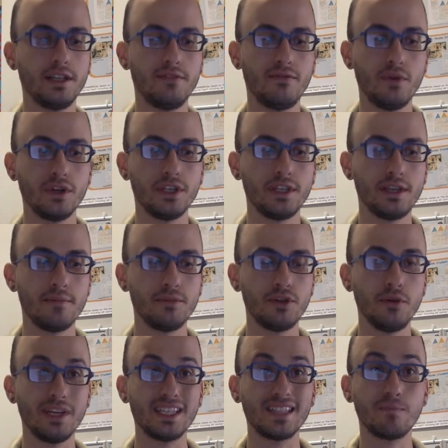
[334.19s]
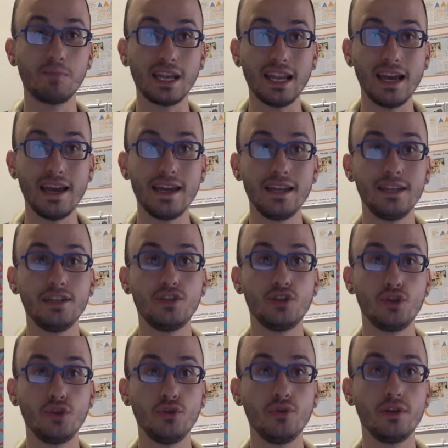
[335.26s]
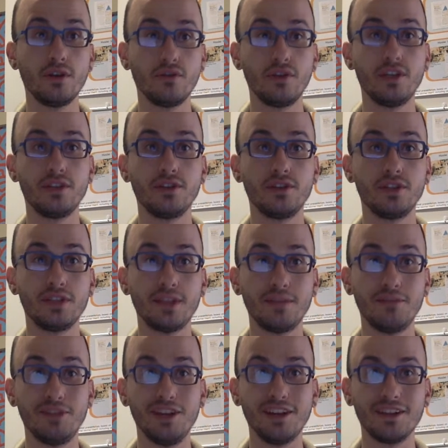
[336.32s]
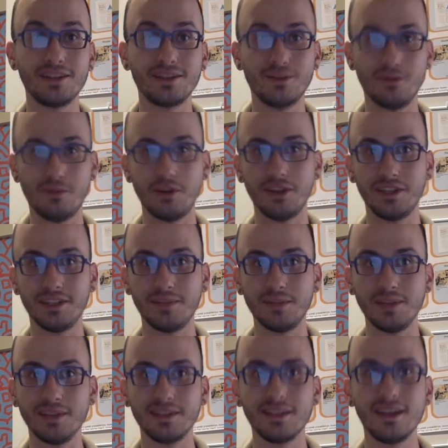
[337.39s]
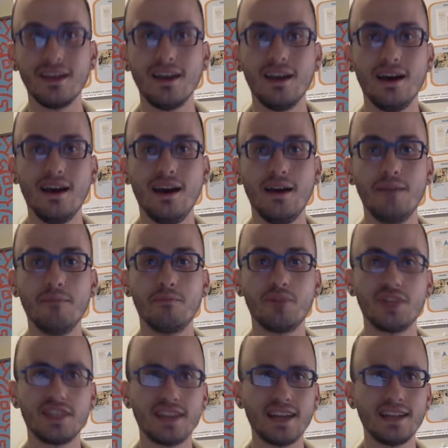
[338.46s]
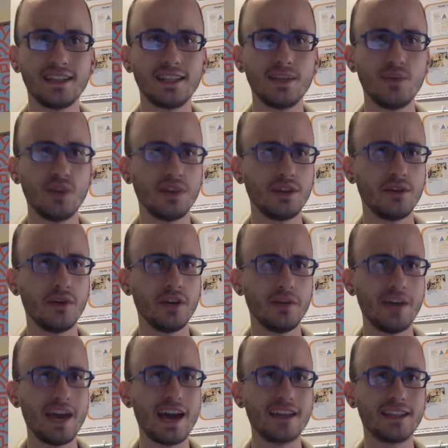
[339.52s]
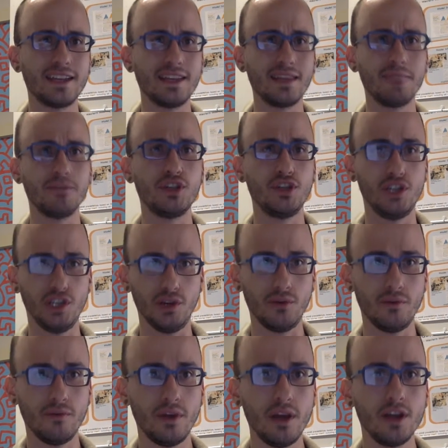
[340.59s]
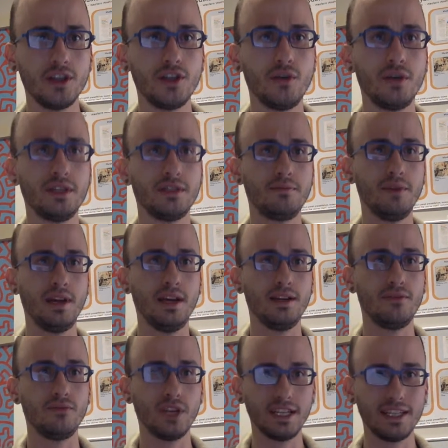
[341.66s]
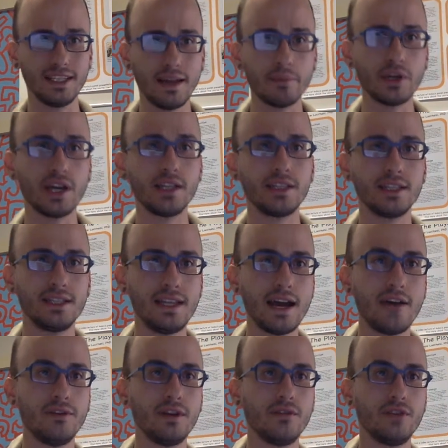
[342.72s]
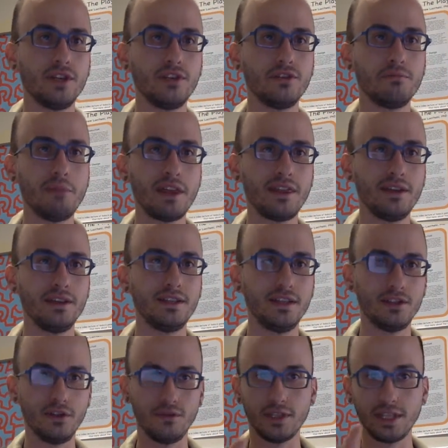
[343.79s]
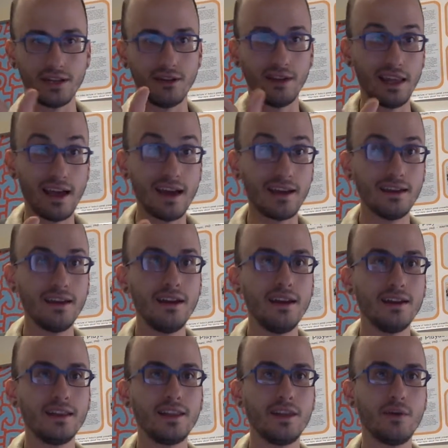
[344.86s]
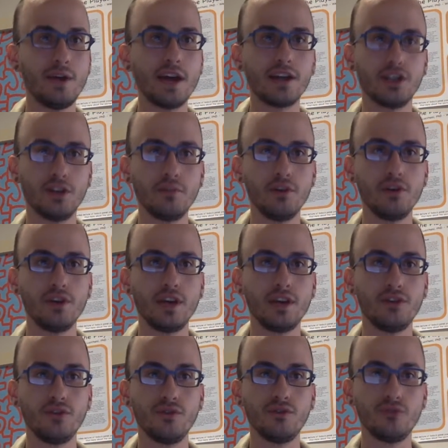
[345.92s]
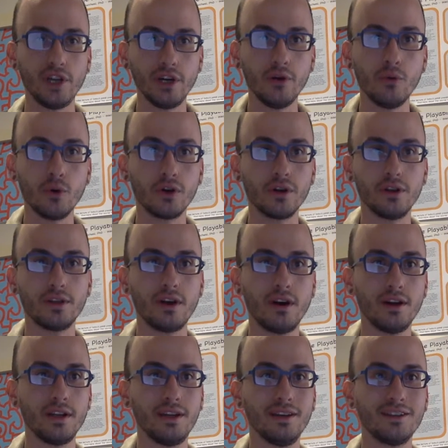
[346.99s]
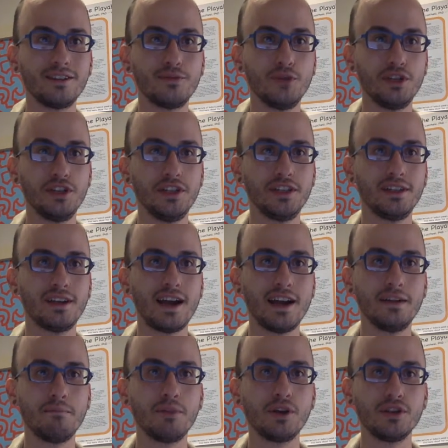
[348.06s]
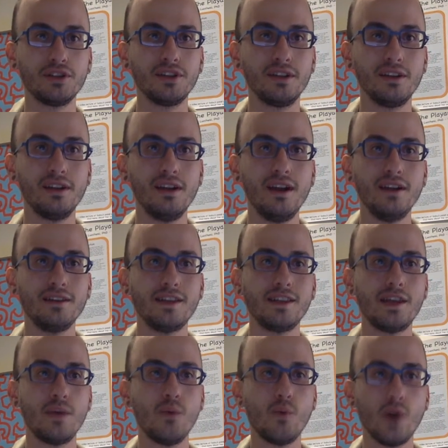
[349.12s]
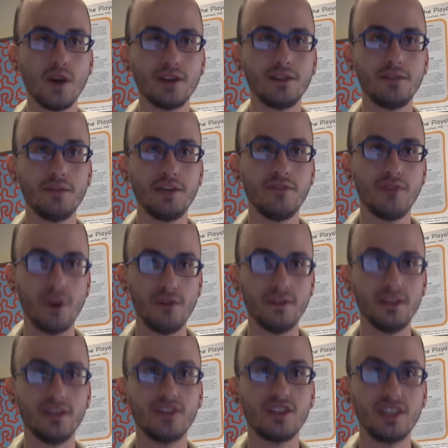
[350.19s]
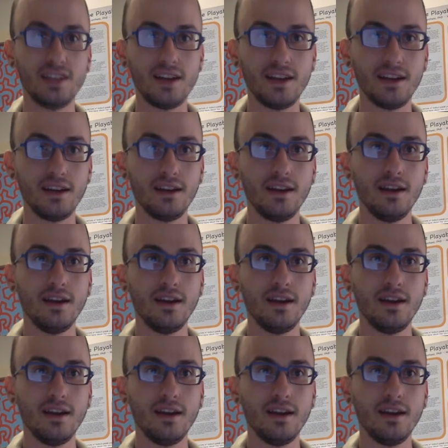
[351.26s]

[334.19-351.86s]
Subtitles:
It forces them to explain to their research subjects or participants precisely what they're going to be asking them to do. So it really summarizes down that research methods into a single line that they would actually communicate to a real-world audience, which is the kind of person that they want to be involved in their study.